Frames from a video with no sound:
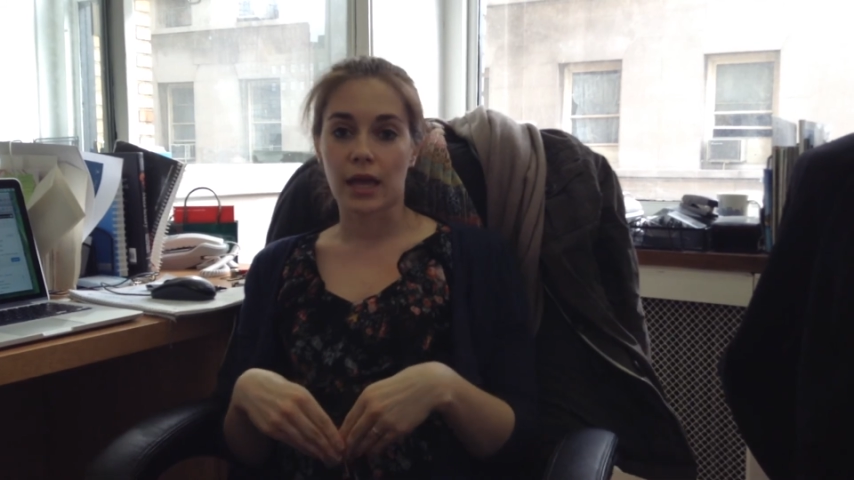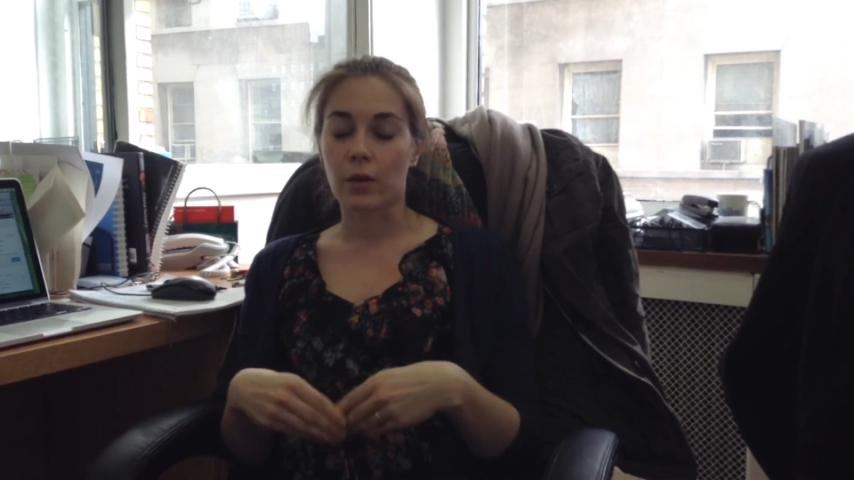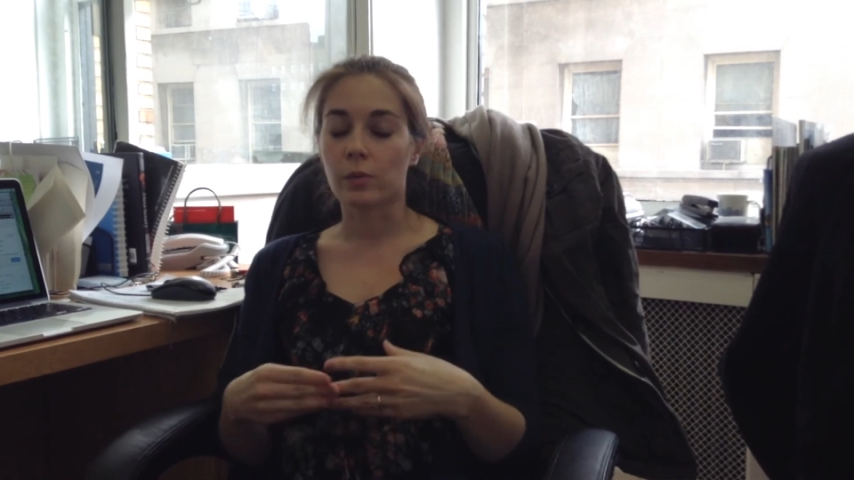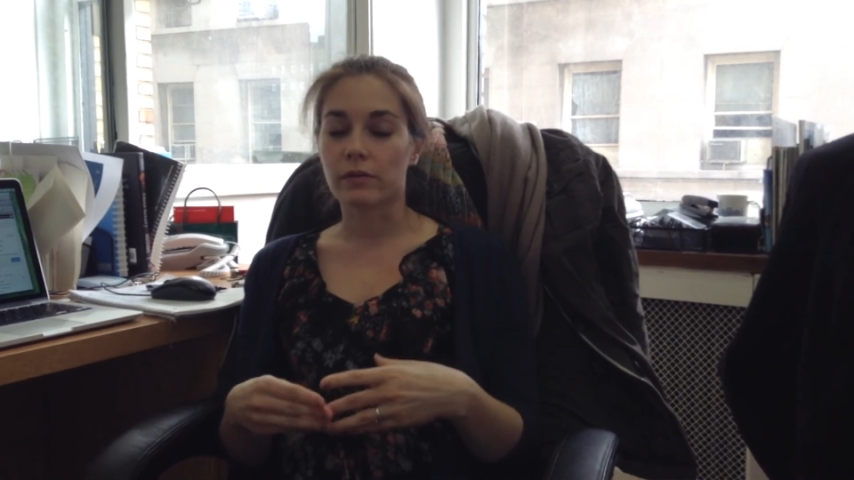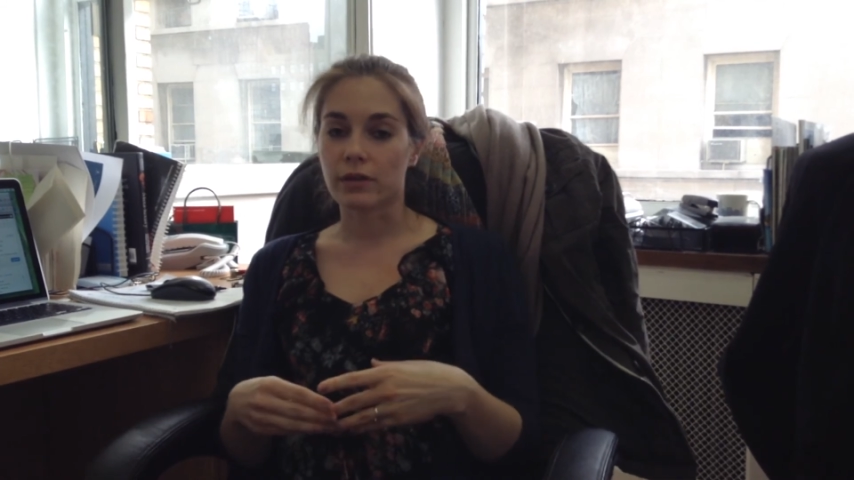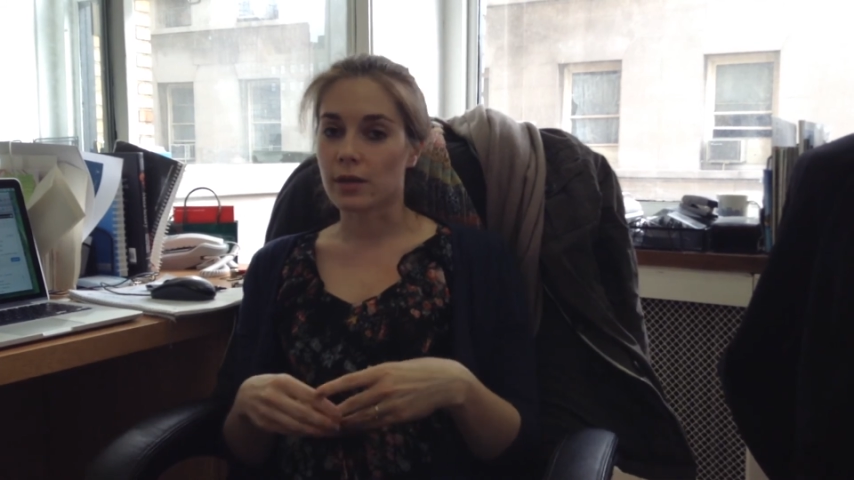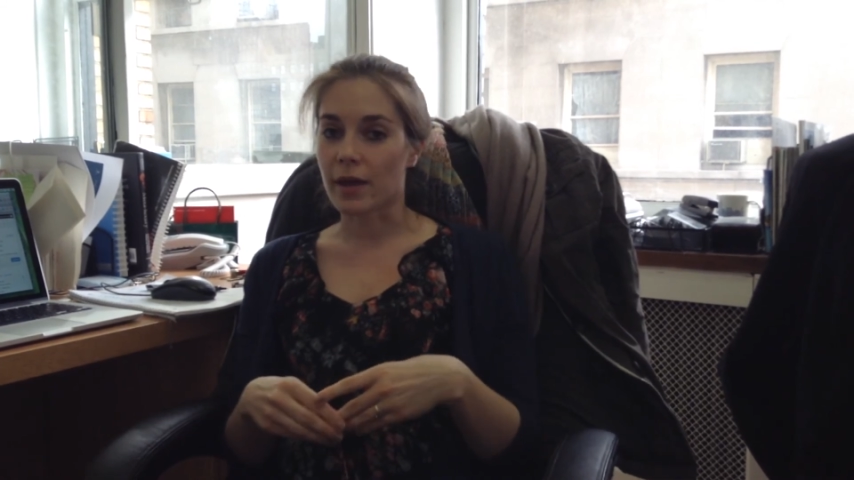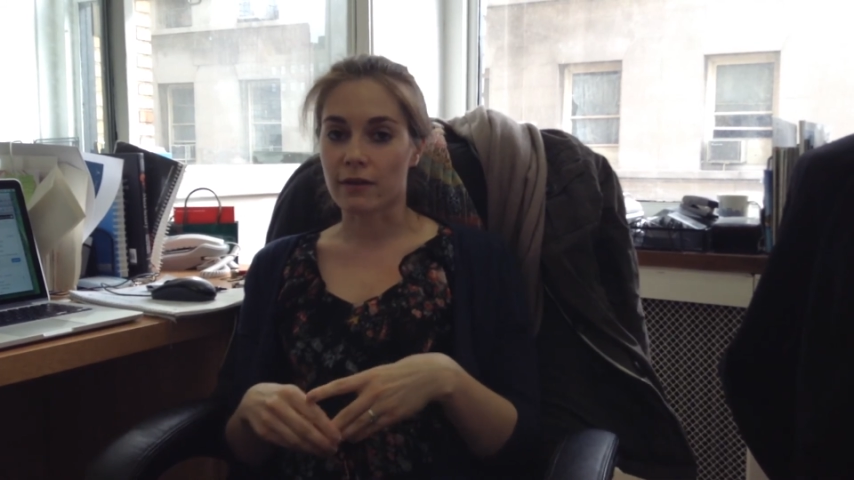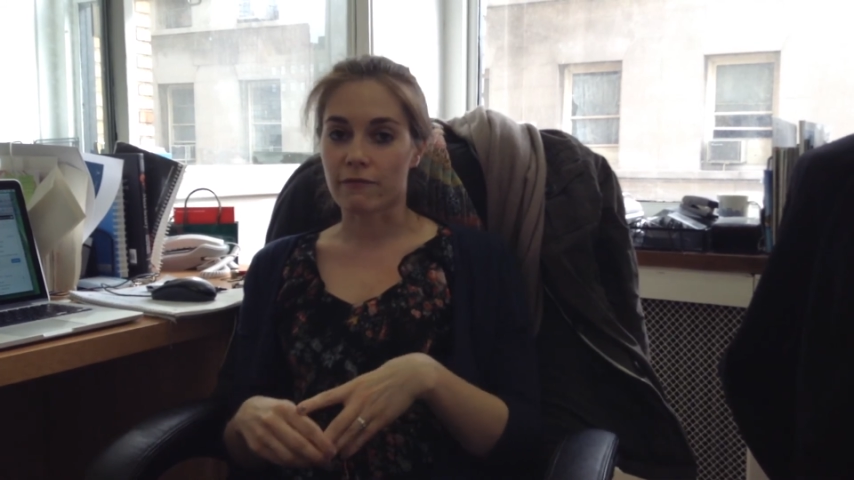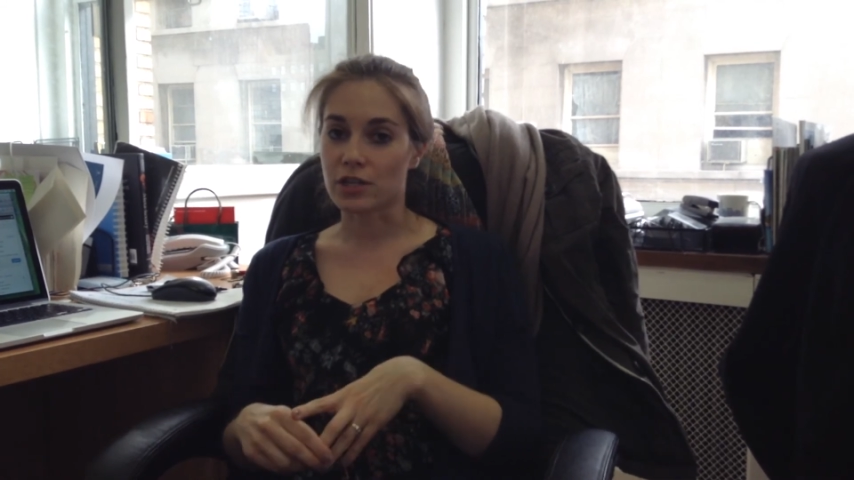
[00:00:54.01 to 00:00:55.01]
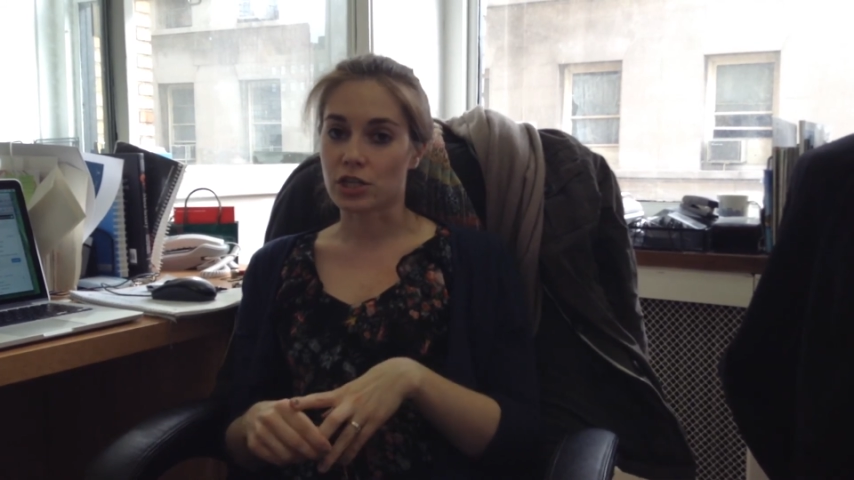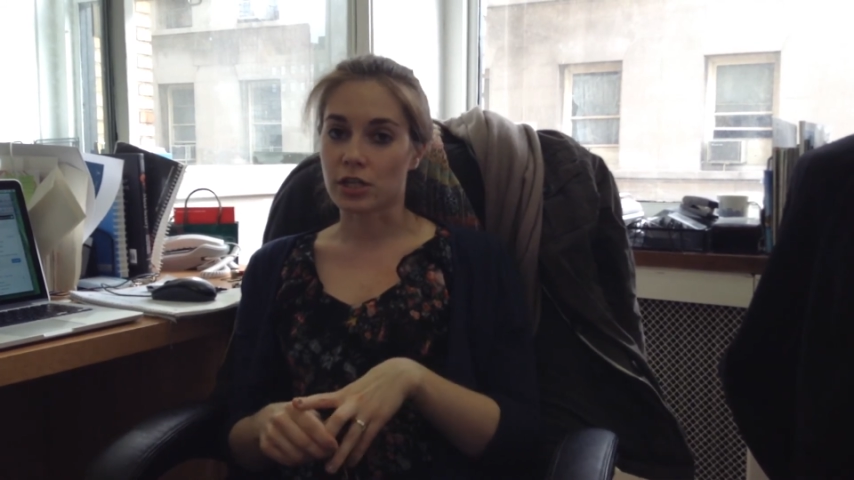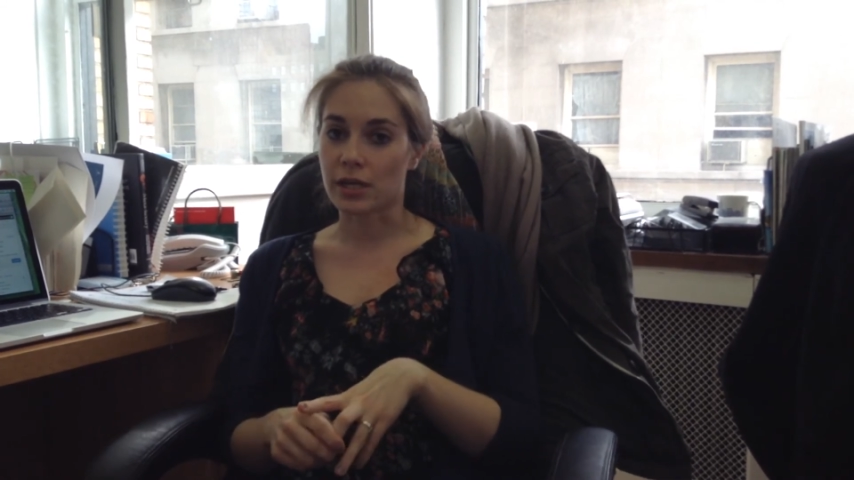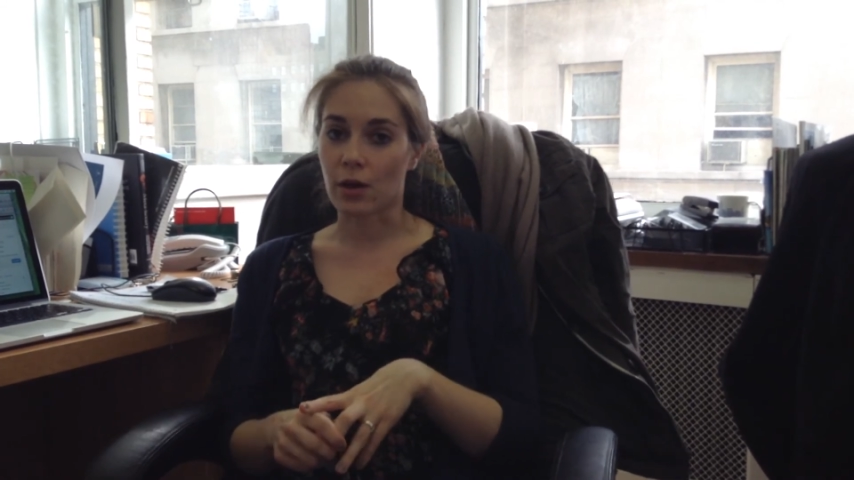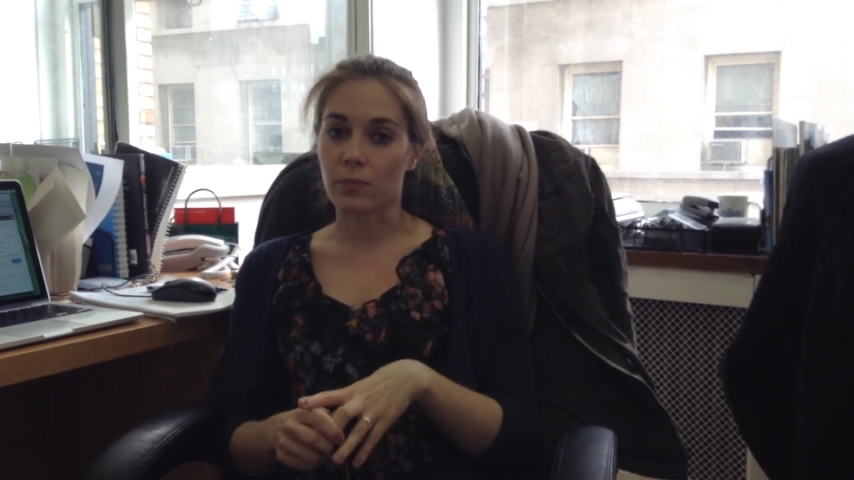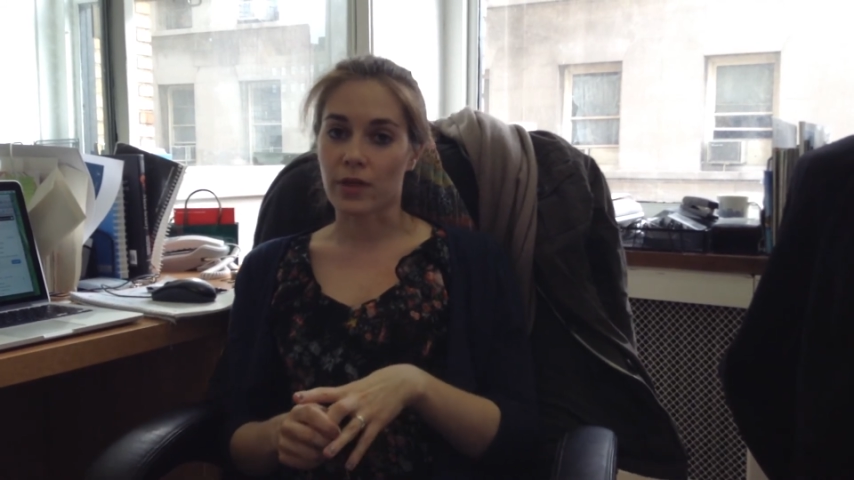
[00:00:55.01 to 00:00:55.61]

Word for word: it will be really beneficial and help